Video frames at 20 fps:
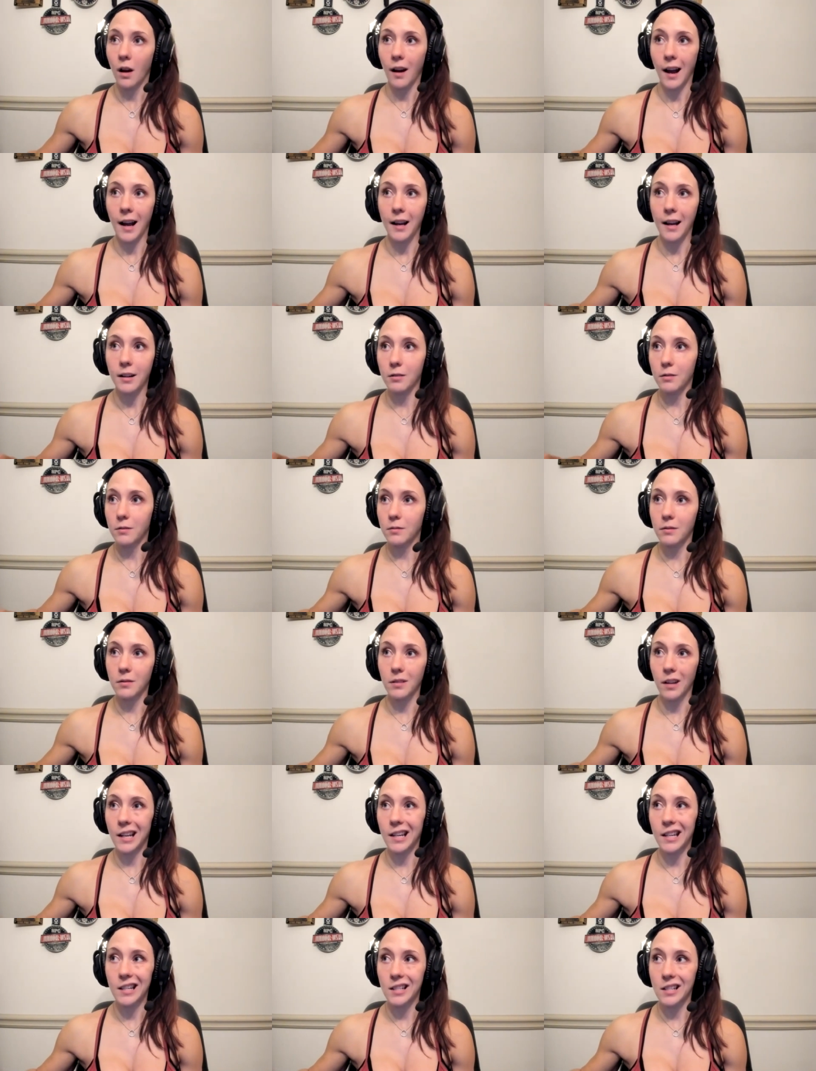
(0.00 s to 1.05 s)
I don't
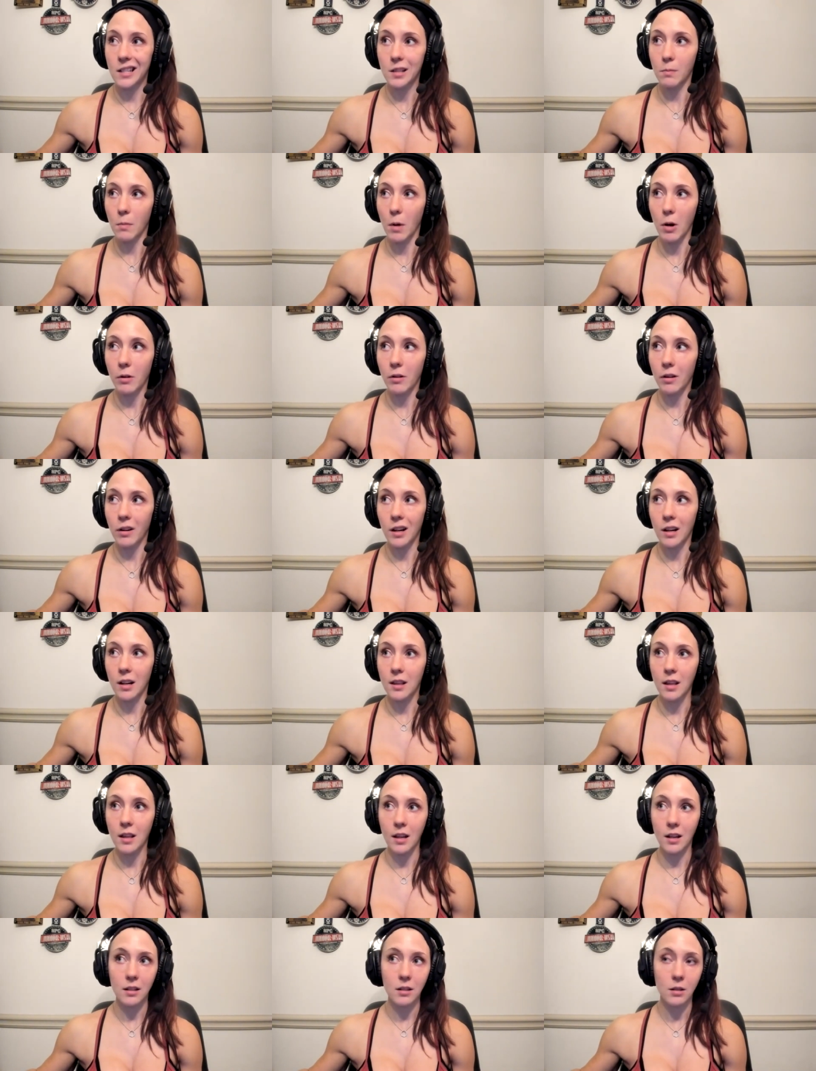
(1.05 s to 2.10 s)
I didn't smoke or
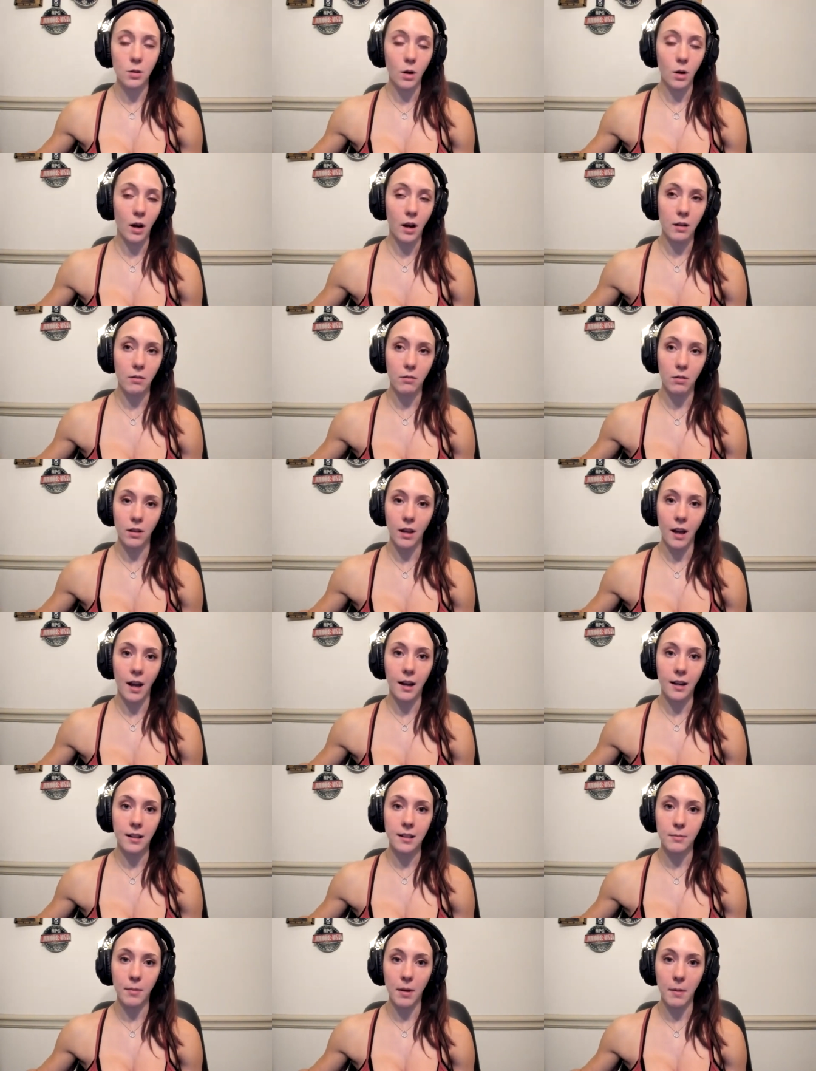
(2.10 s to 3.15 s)
anything to try and
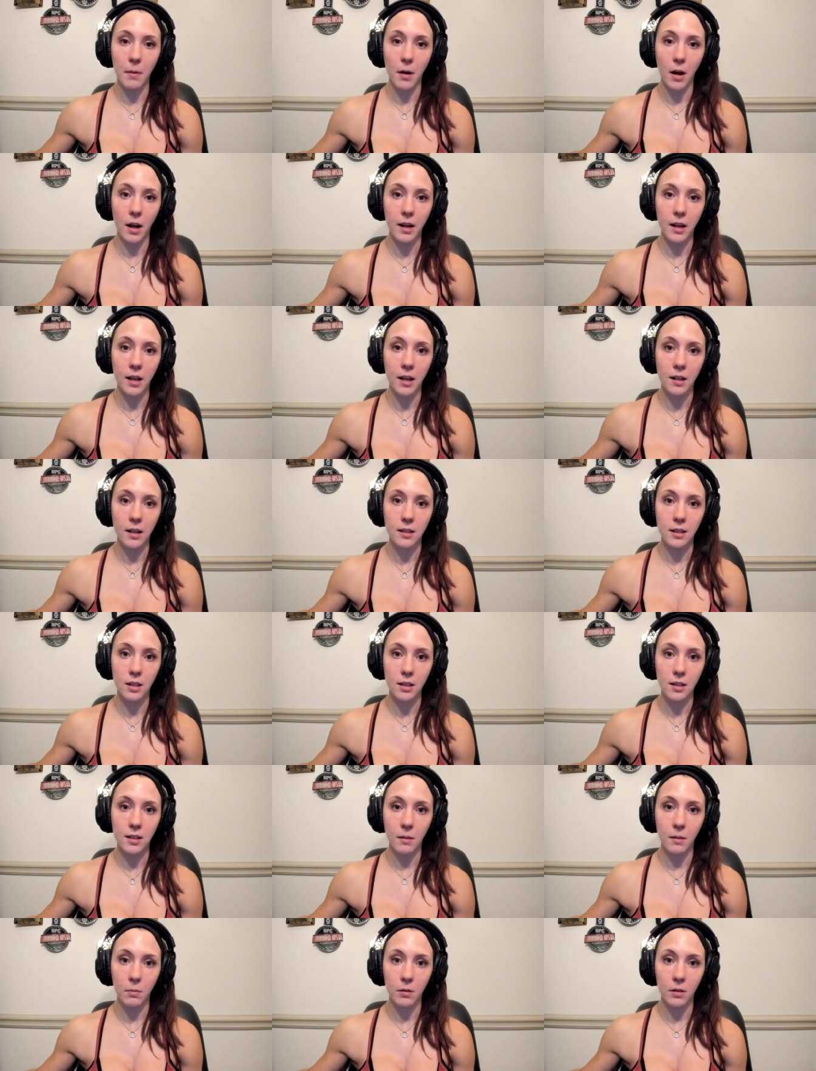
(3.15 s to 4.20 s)
relax my body,
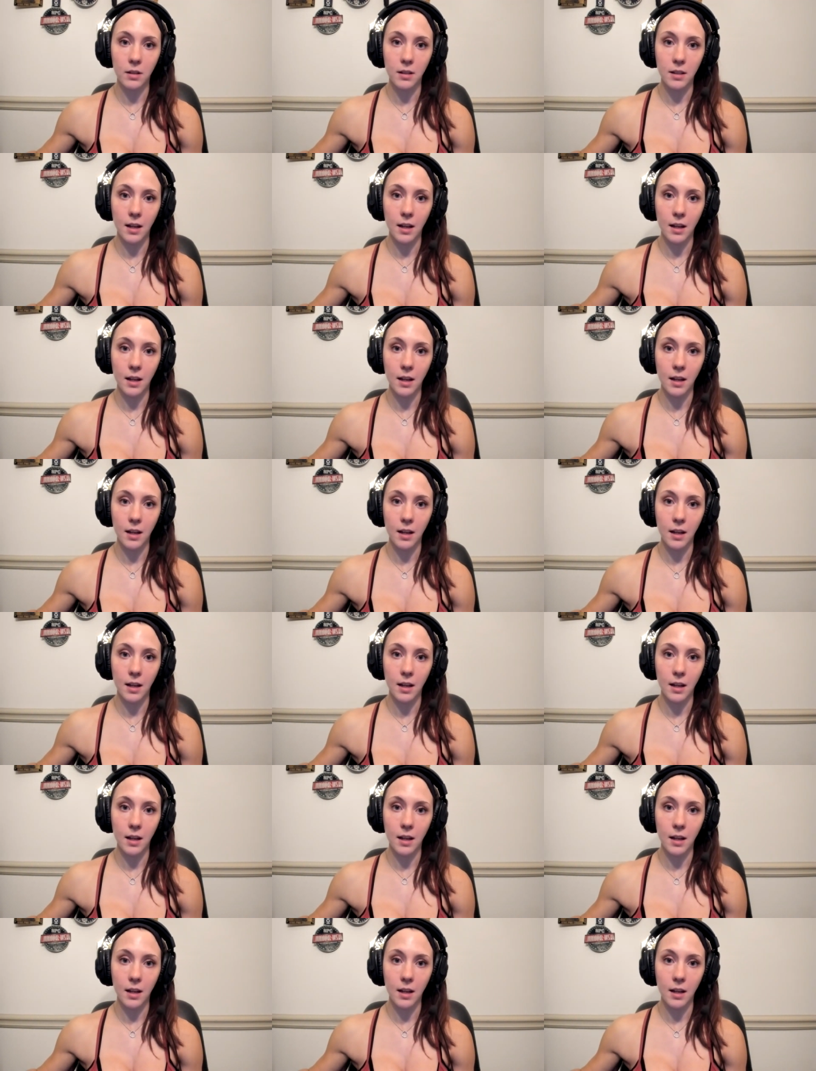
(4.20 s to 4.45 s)
just typically